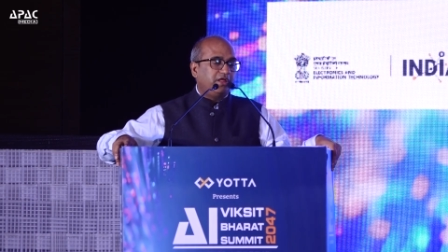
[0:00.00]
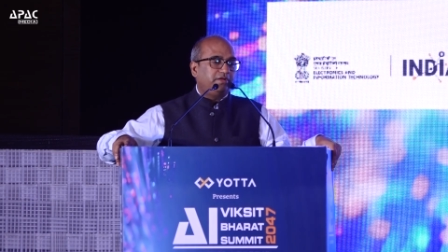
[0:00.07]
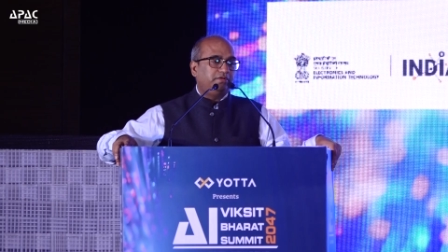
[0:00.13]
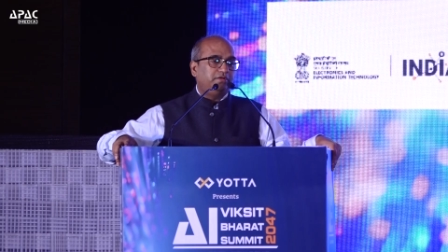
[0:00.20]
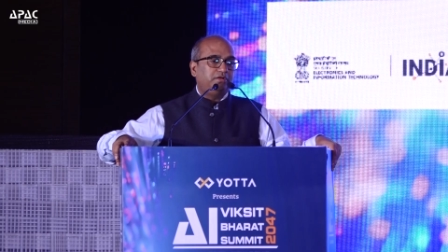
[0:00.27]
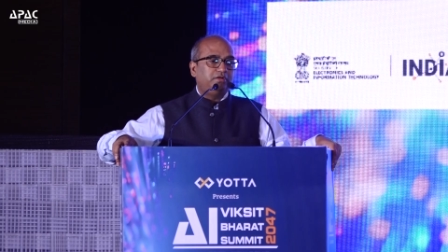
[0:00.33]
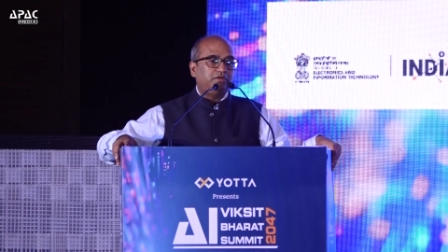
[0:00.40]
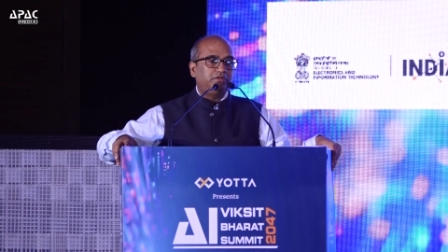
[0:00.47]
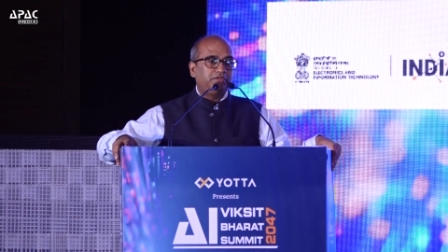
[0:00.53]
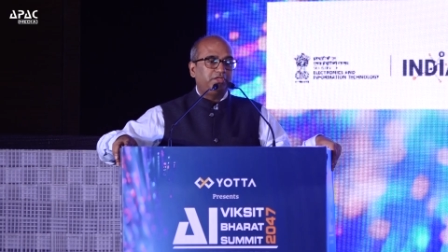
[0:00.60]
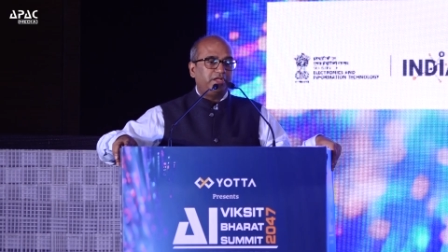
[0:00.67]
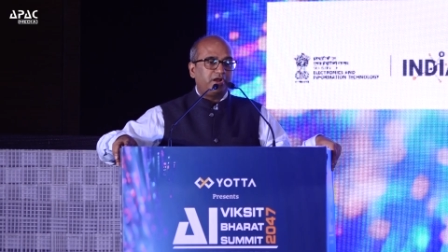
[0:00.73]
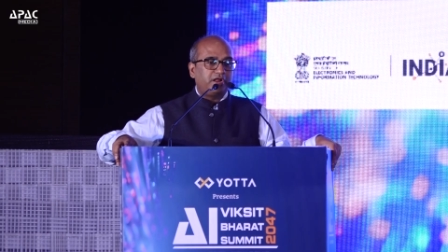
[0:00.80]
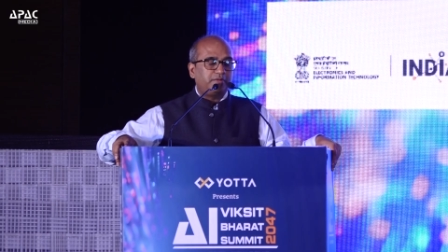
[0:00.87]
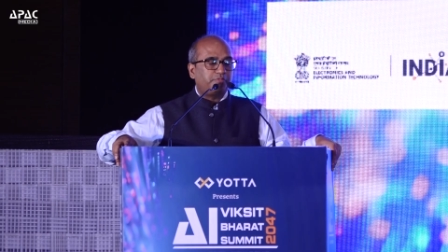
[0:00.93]

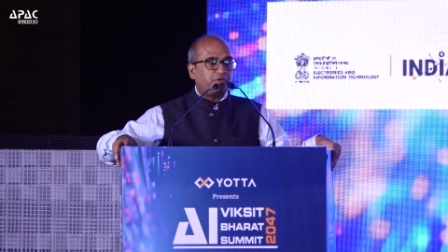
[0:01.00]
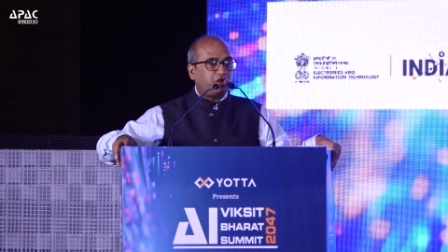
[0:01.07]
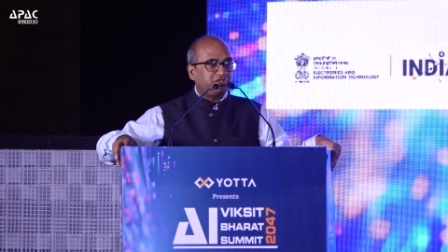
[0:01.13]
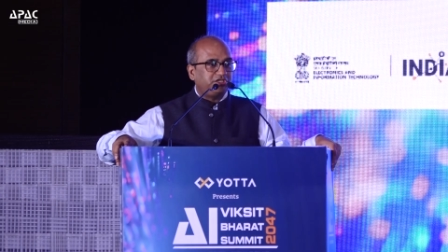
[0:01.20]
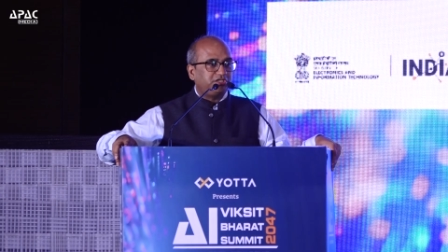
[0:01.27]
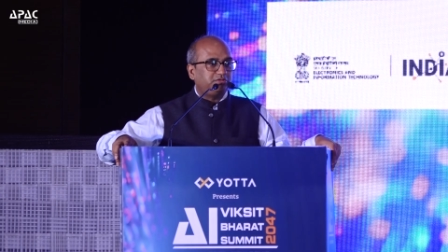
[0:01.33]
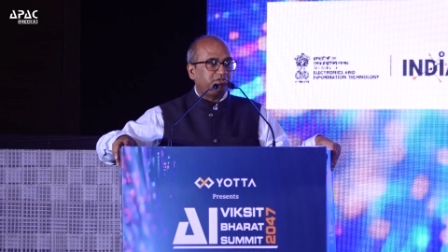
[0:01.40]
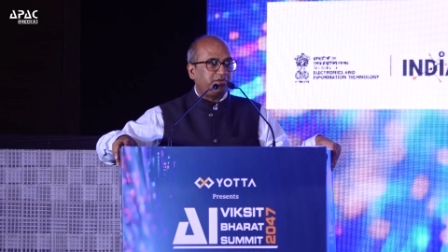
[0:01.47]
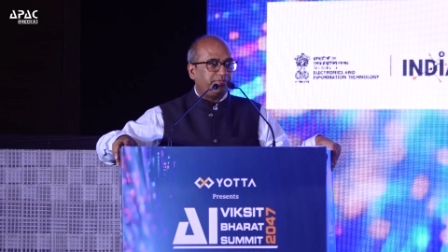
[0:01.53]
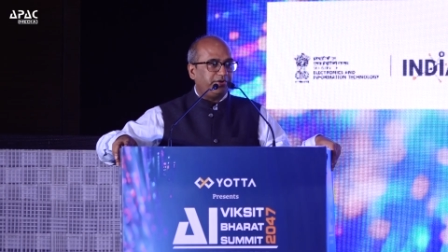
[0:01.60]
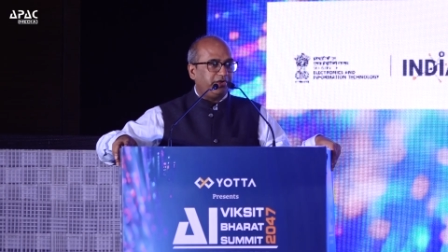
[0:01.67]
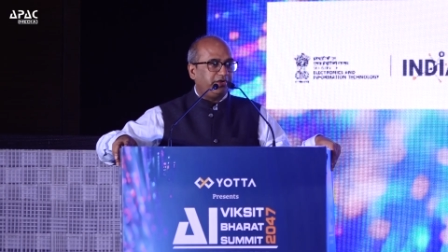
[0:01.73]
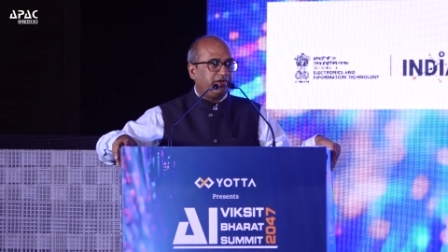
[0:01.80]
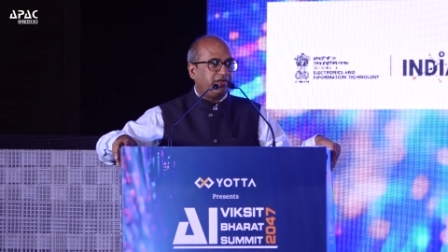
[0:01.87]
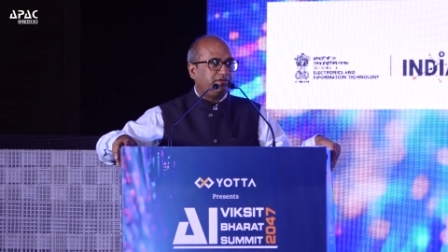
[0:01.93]
There are projects which have
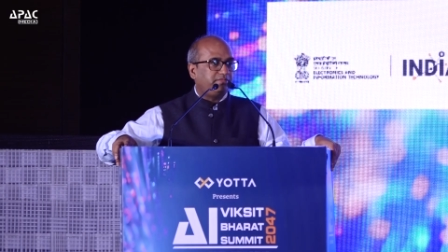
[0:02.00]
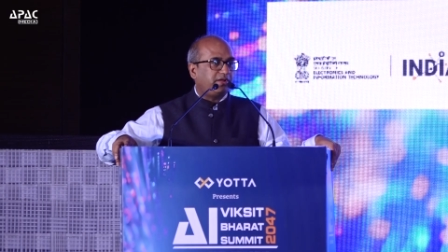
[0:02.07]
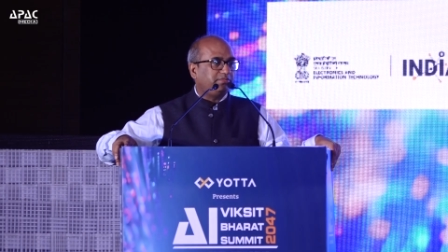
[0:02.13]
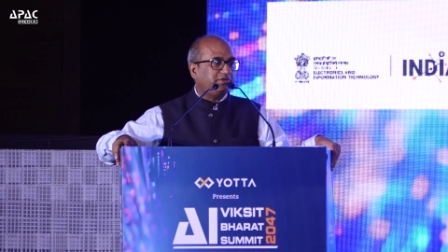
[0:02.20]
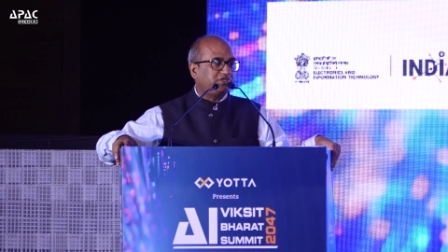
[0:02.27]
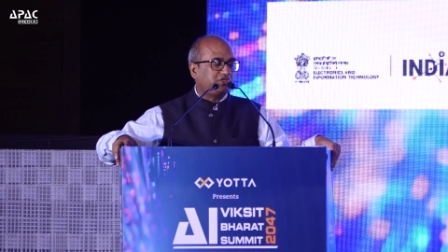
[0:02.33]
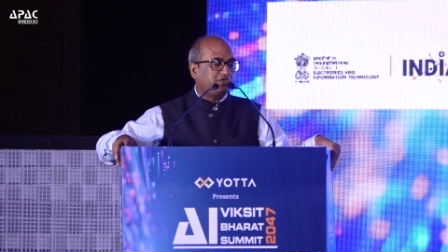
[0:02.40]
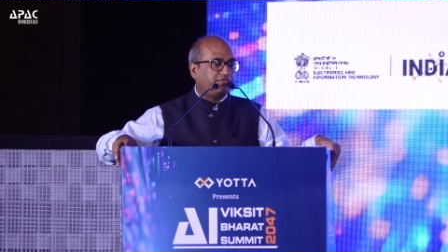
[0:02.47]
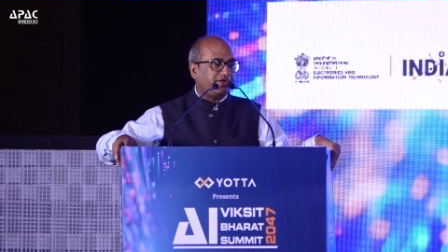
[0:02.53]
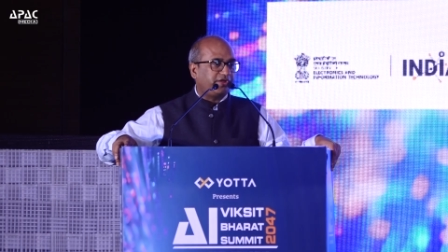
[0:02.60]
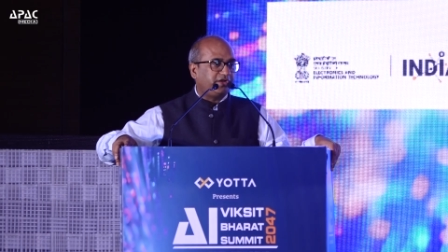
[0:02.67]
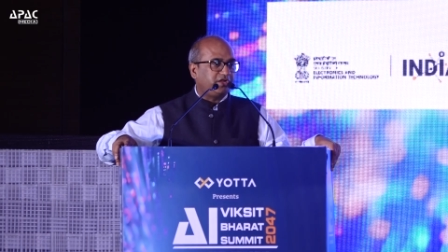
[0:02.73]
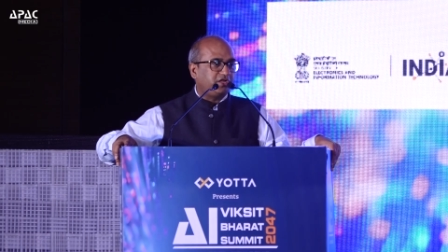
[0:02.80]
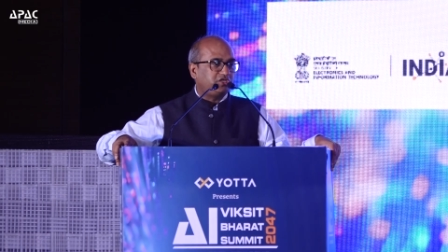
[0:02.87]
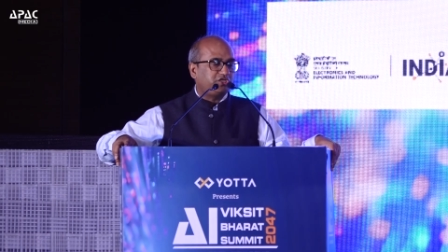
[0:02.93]
been done by Ministry of
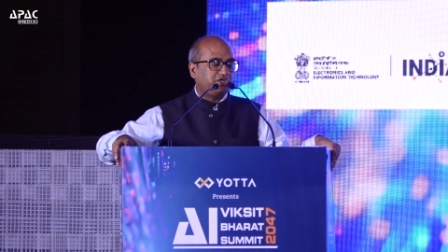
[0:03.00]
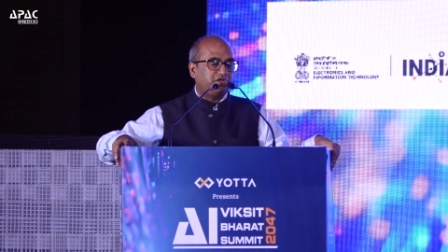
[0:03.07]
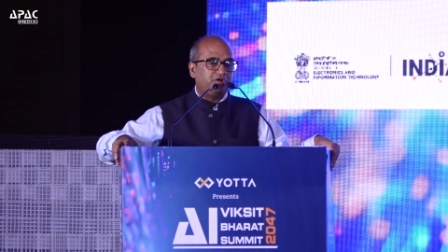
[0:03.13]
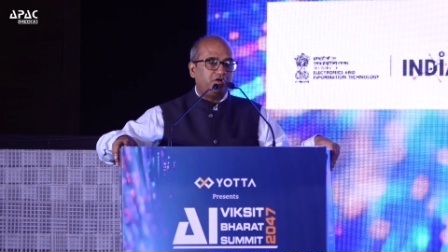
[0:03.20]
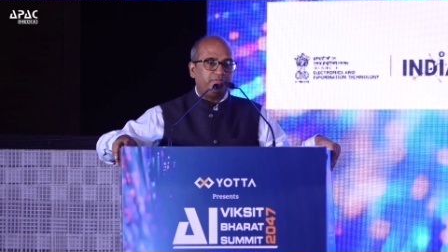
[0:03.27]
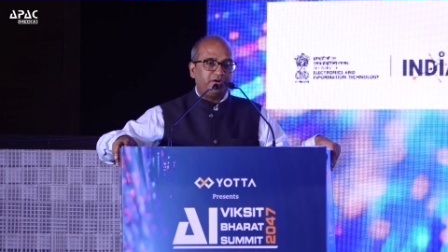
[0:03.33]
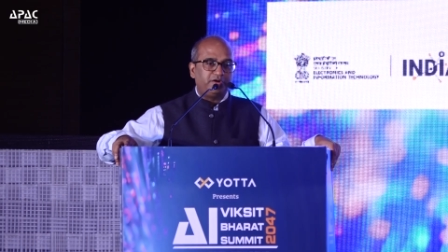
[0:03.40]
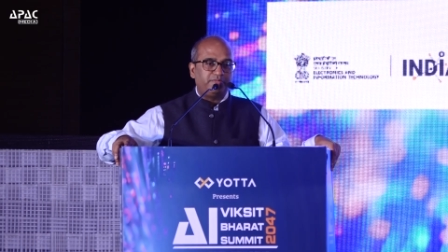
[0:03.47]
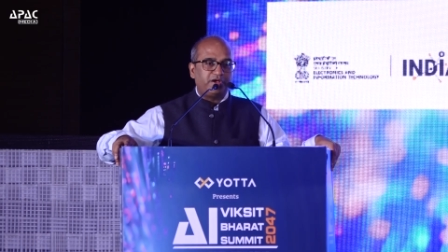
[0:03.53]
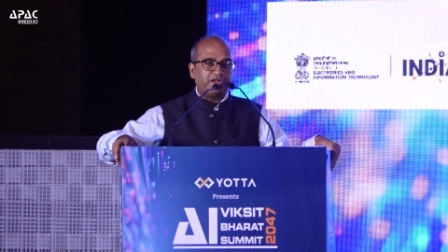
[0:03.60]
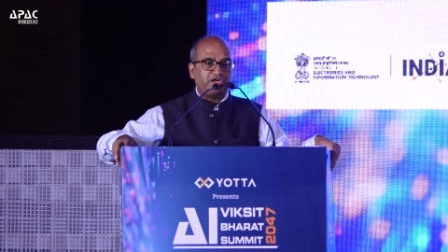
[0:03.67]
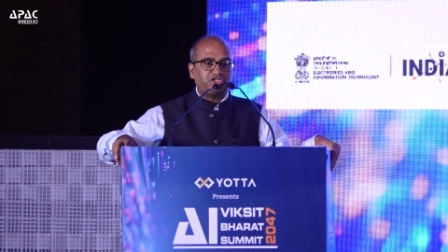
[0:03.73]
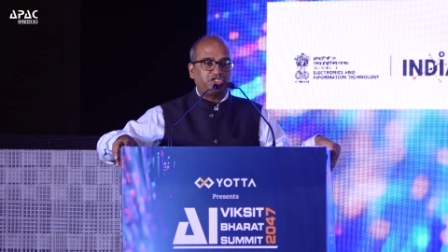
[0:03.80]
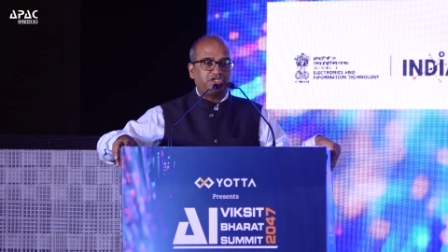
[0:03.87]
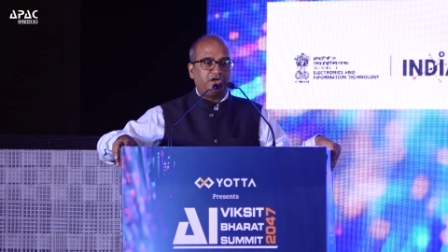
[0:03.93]
Agriculture, Government of
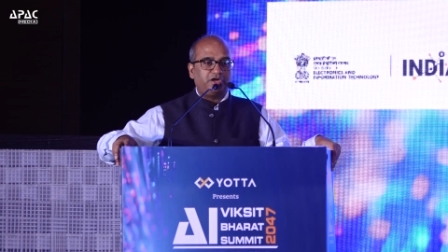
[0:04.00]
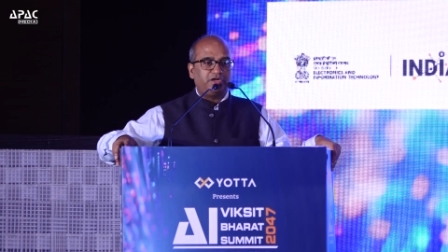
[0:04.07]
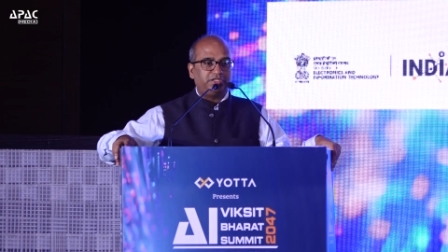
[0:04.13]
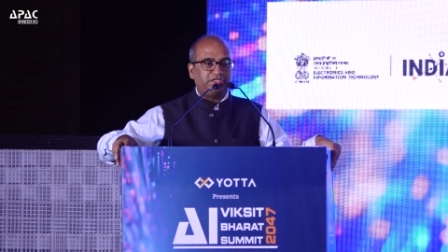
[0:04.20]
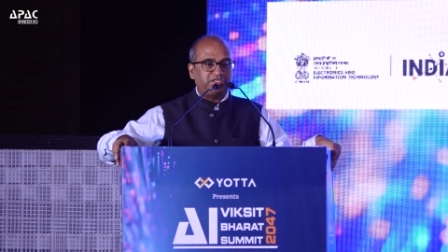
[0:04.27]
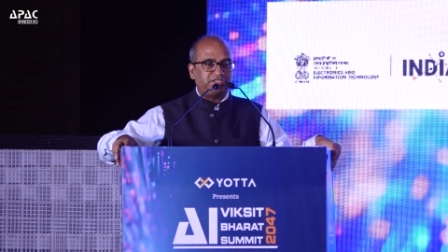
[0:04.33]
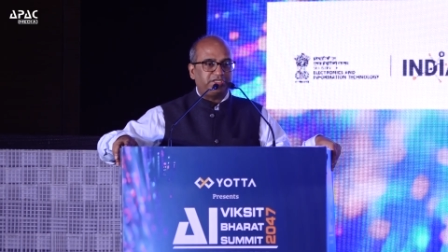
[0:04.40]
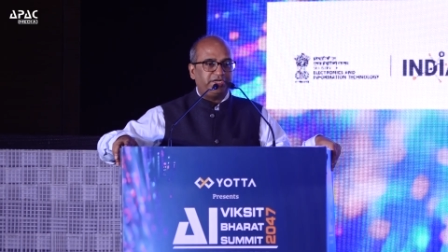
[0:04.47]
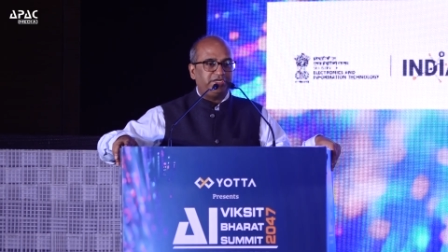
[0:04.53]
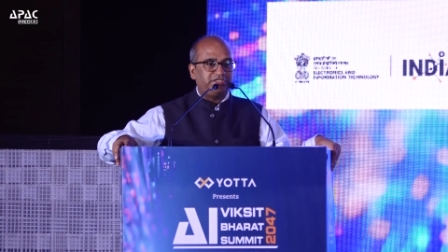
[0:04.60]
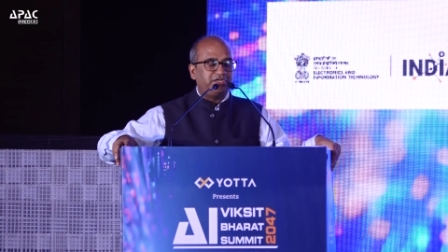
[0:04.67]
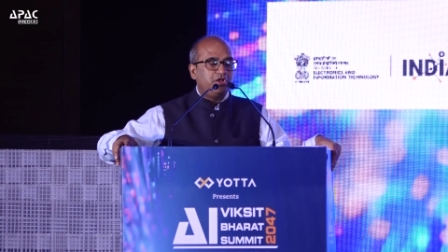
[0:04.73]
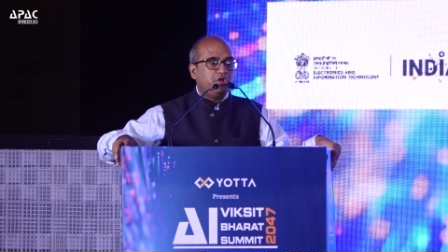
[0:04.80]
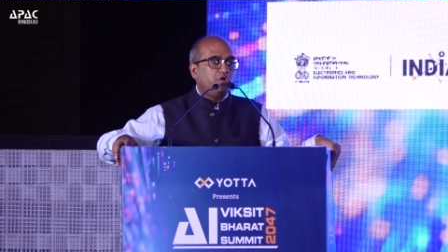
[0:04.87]
Maharashtra, other states,